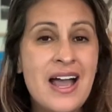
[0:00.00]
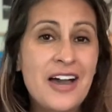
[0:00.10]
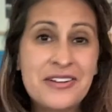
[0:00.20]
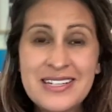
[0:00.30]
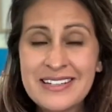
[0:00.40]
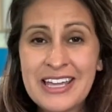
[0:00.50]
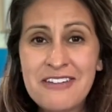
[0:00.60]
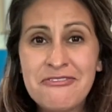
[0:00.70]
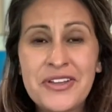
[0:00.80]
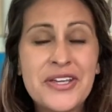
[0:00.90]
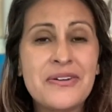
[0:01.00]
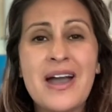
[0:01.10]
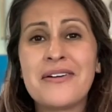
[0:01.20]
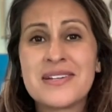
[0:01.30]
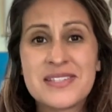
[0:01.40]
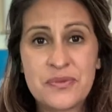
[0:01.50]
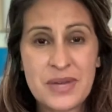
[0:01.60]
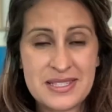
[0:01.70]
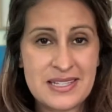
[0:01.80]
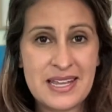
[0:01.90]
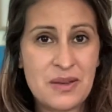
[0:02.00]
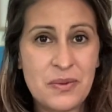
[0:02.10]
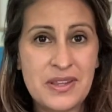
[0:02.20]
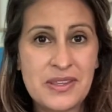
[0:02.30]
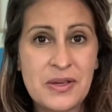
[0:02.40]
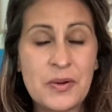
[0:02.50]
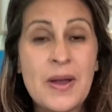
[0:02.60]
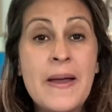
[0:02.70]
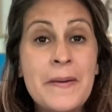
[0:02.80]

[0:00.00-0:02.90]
How did it land for you? How does it resonate with you?